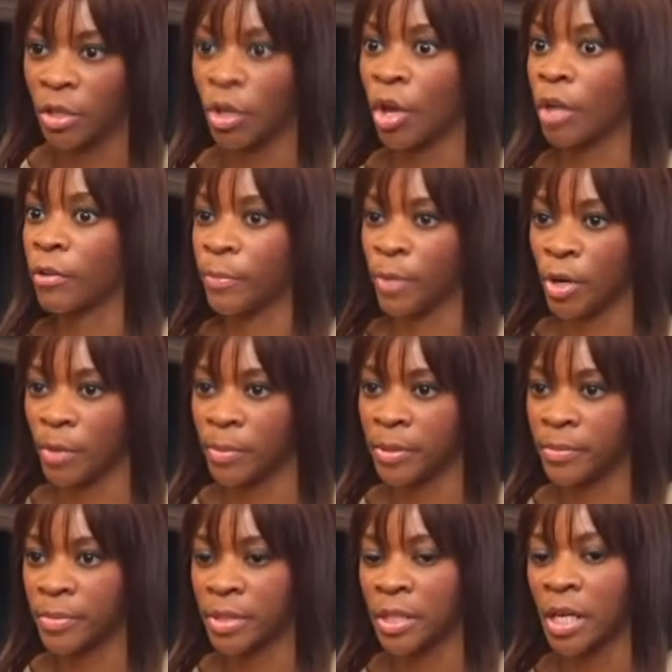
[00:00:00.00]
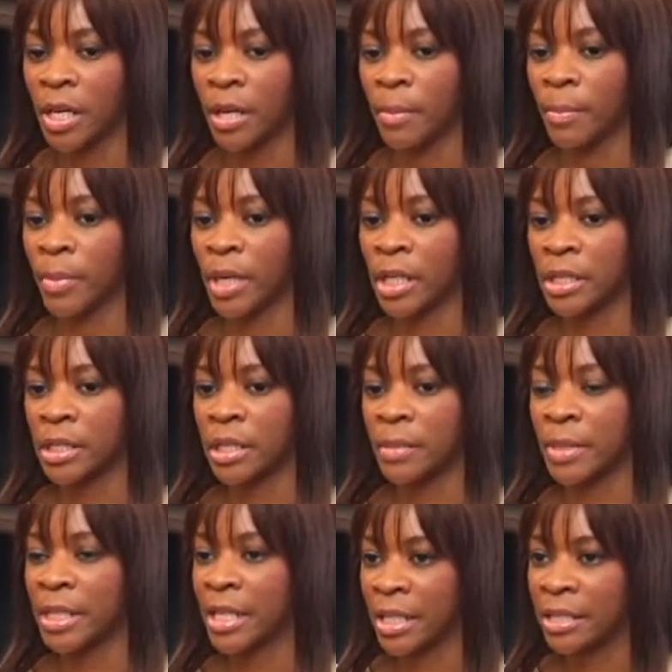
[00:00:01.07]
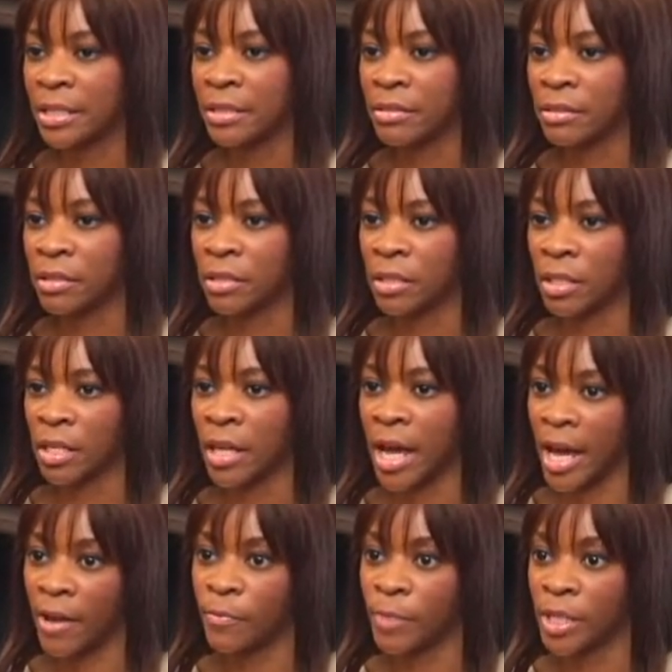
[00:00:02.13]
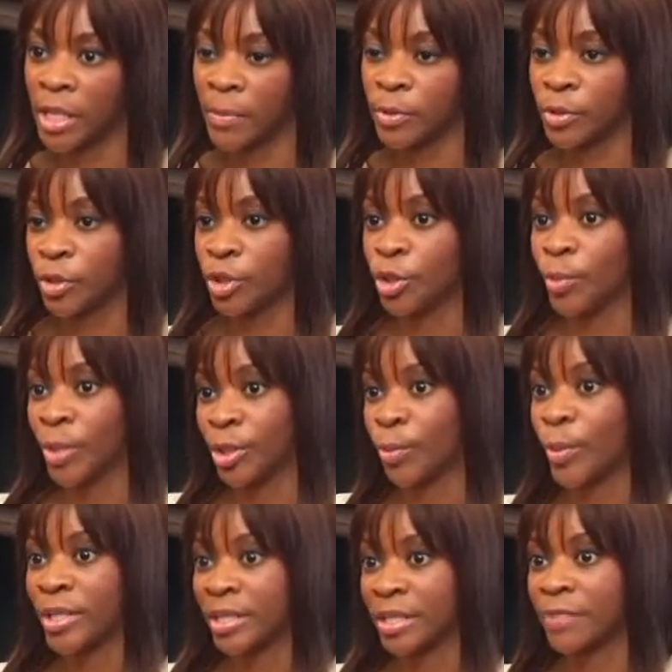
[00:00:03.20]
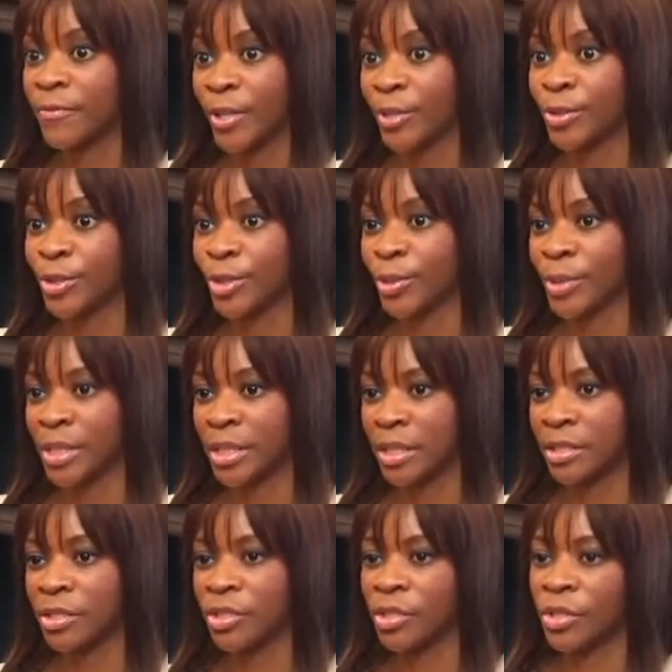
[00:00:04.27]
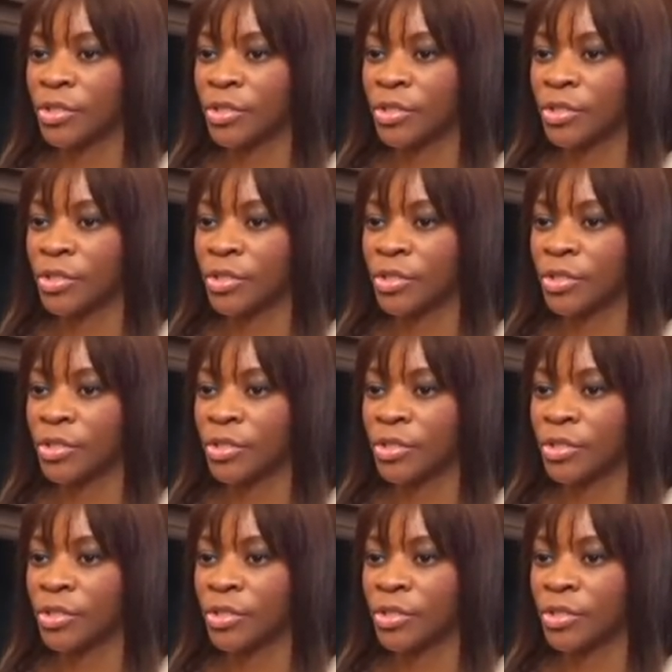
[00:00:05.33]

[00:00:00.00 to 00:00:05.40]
There are a lot of problems. But in essence, they have been able to do what the West has failed to do in 60